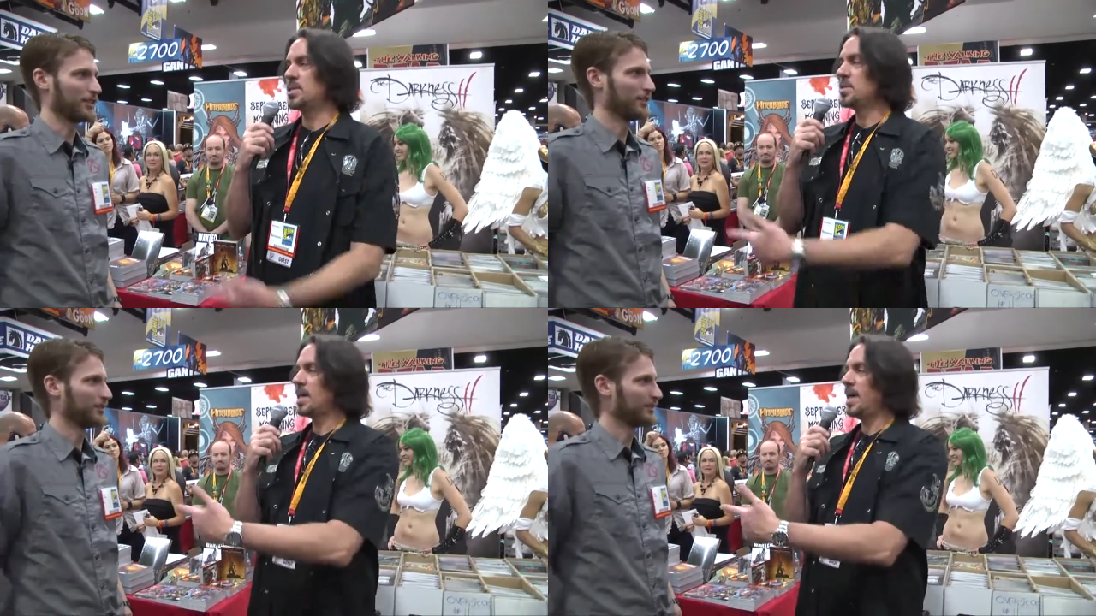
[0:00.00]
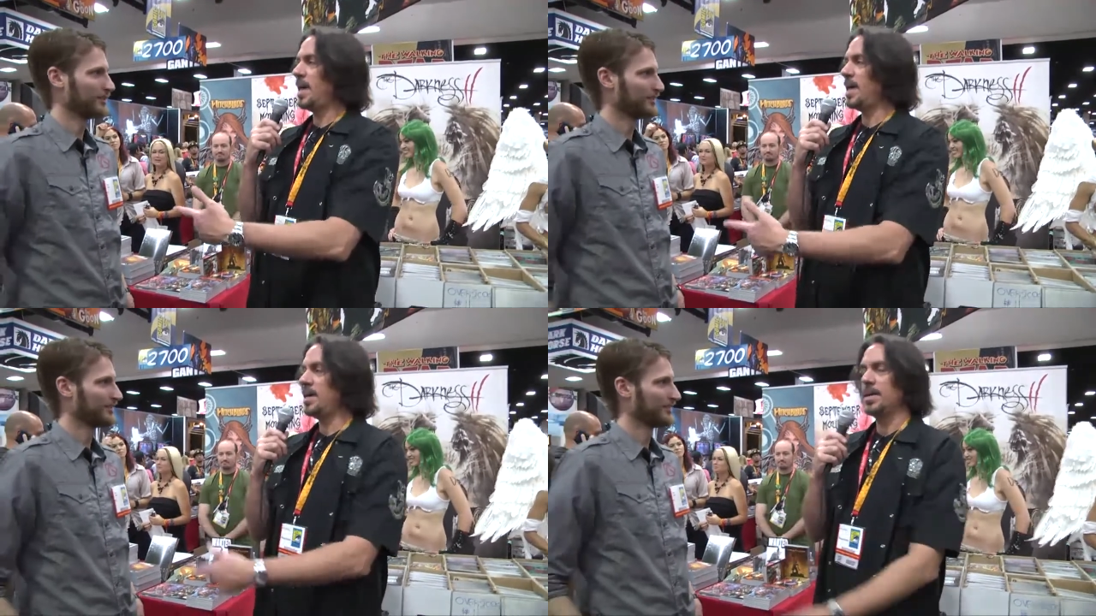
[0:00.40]
Speaker 1: to.
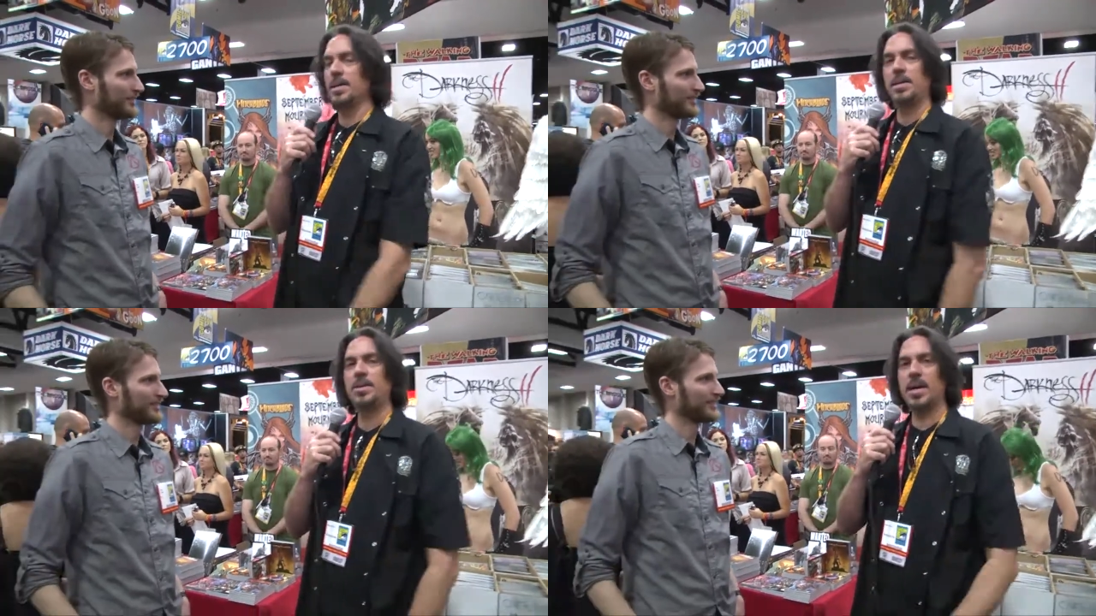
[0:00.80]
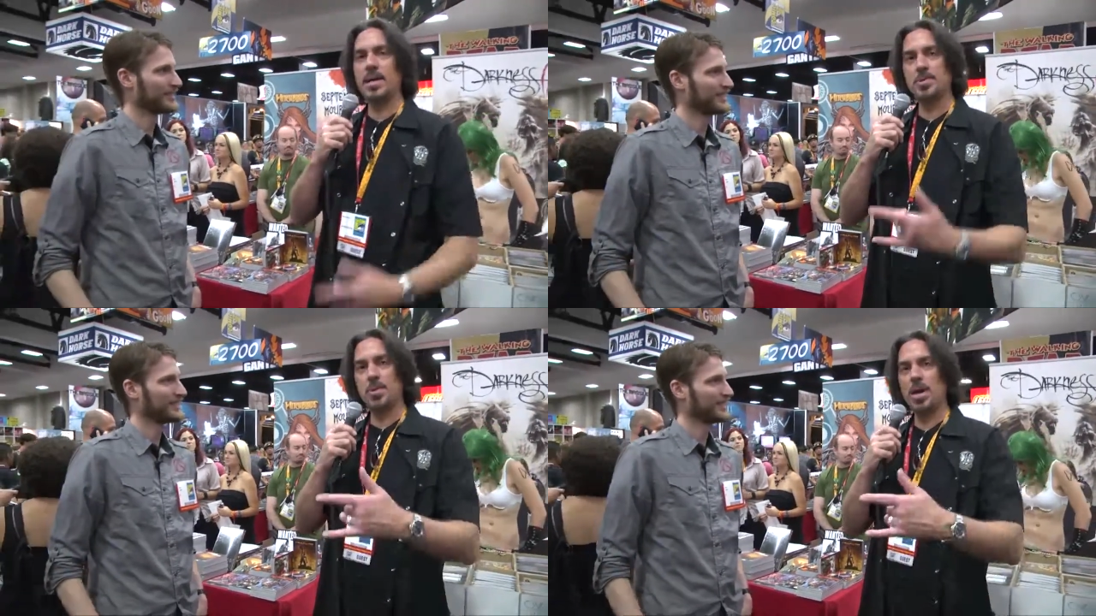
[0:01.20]
2K. You
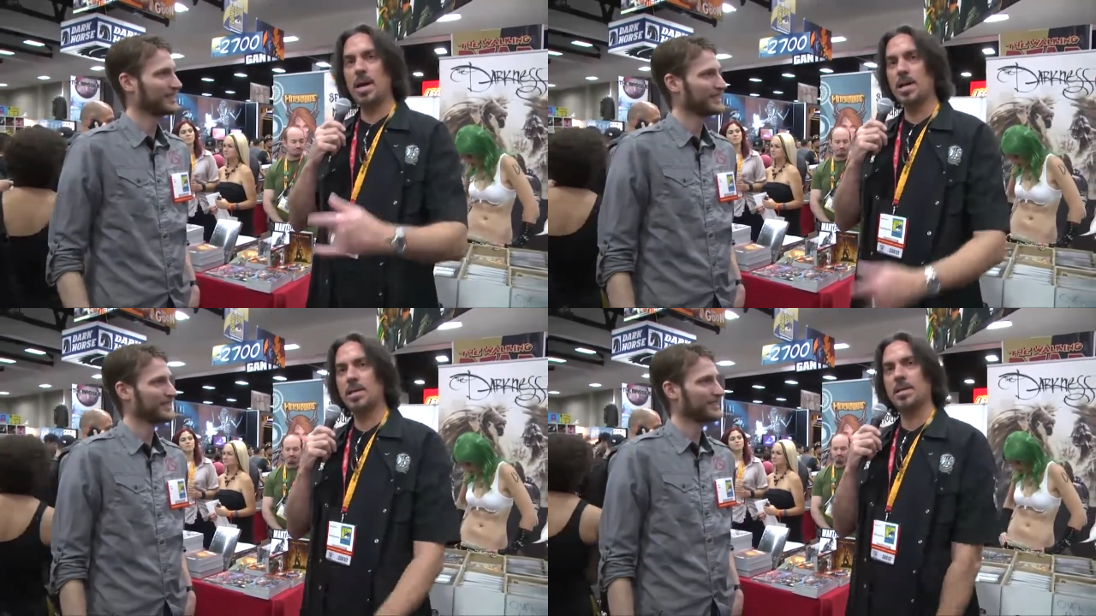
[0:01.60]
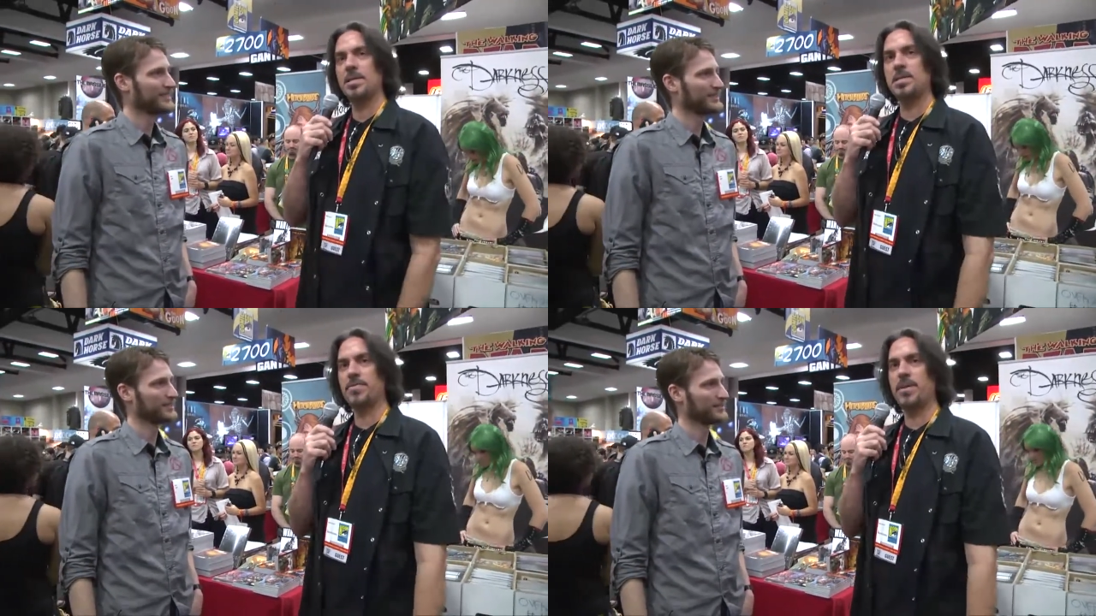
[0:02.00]
guys rock.
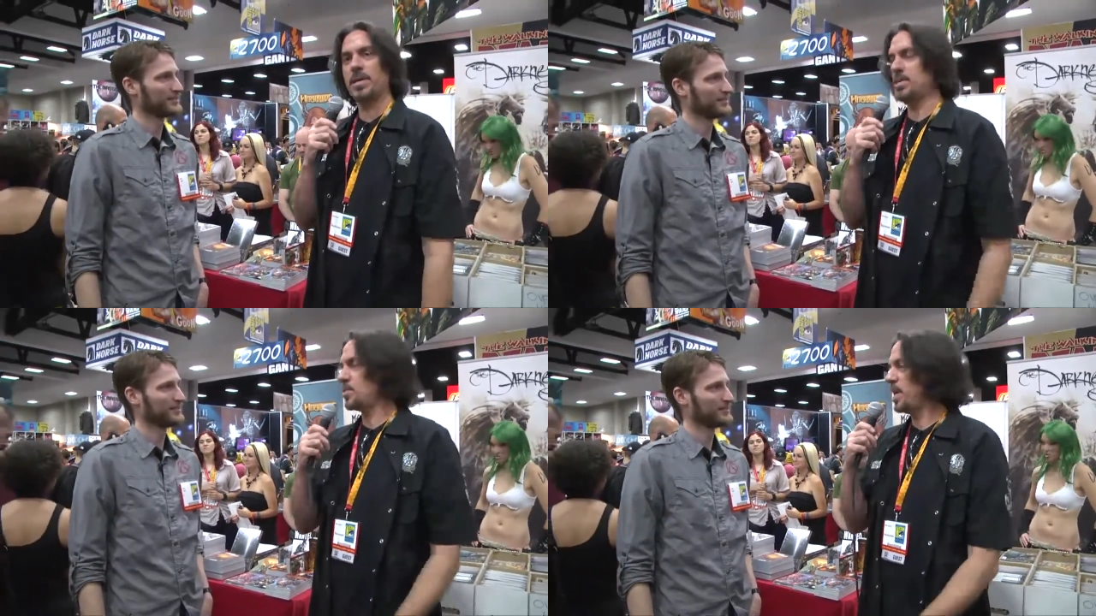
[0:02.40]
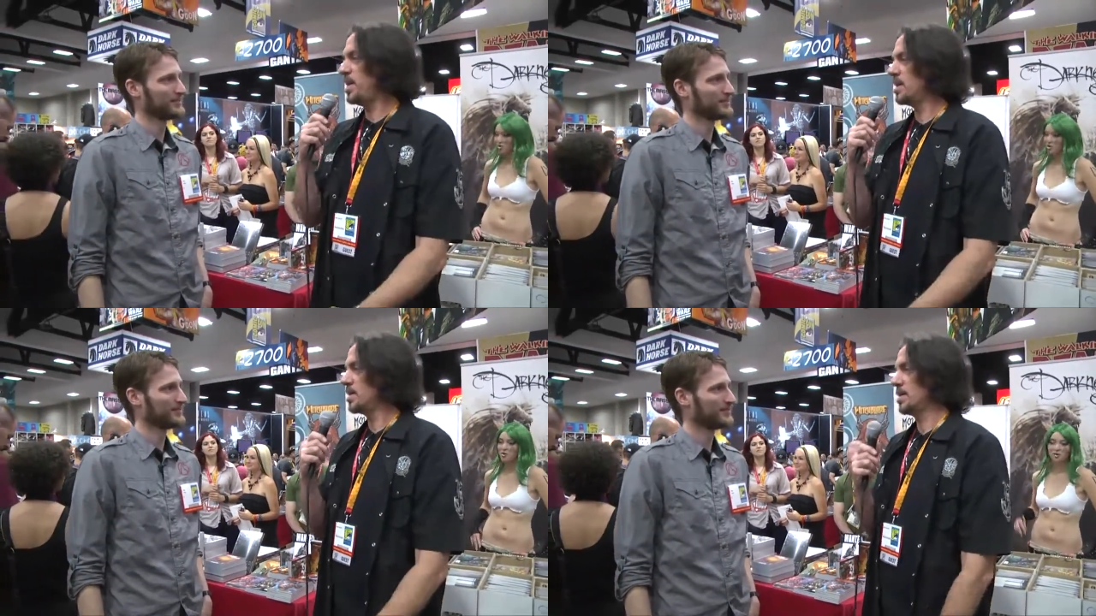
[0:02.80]
This is fucking
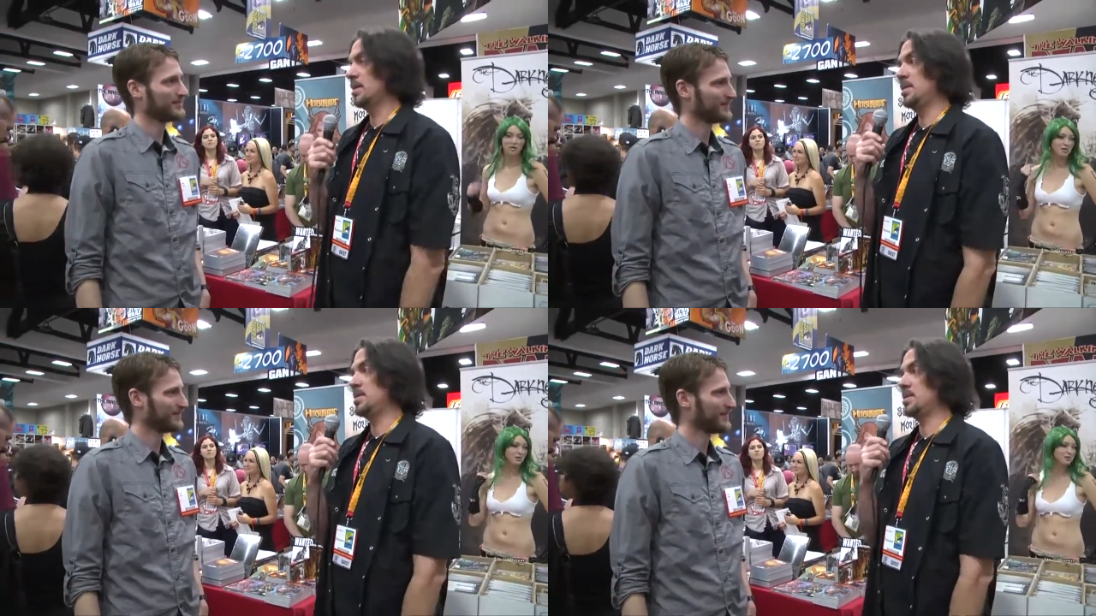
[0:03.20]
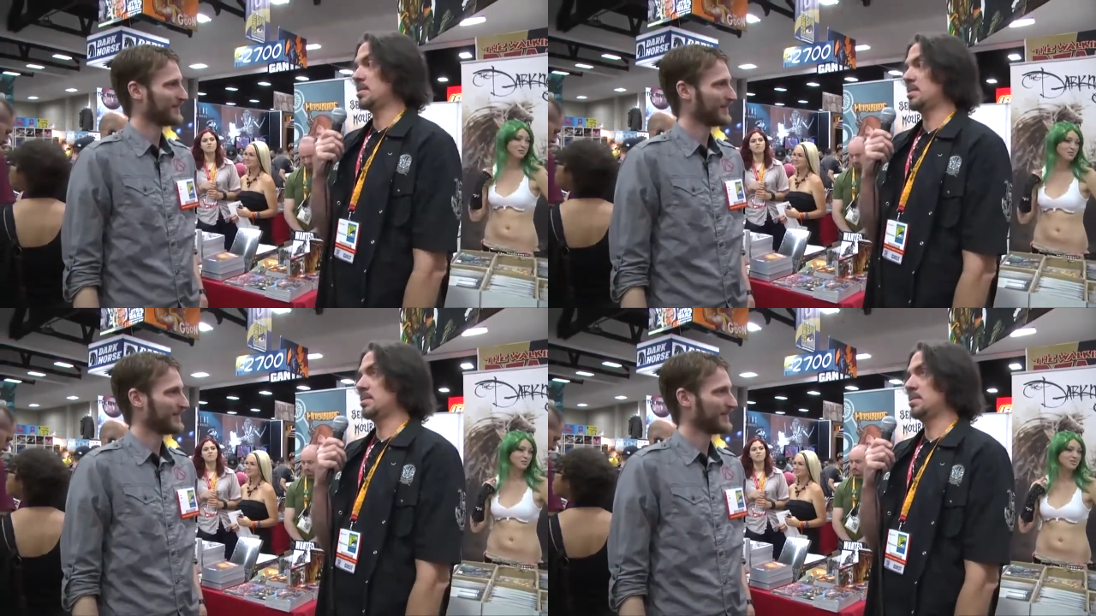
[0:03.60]
sweet. This
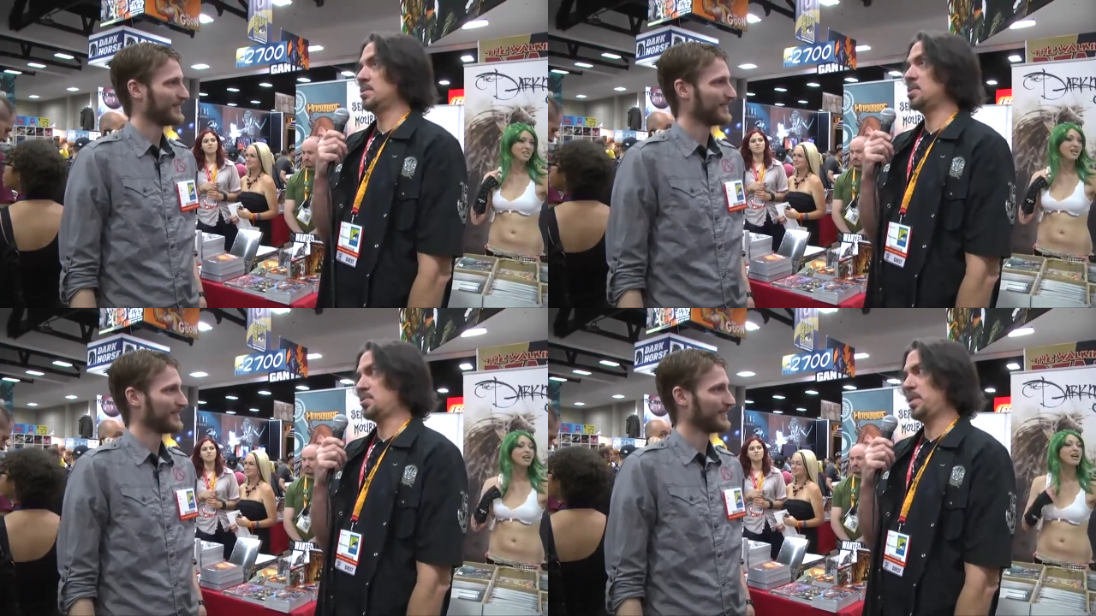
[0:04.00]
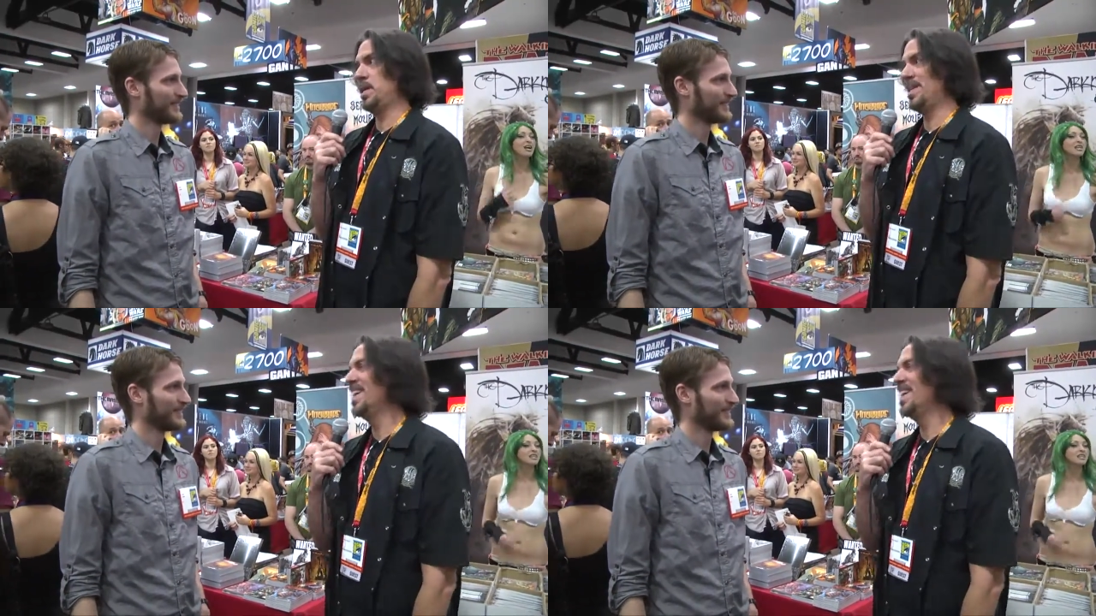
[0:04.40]
is just sweet.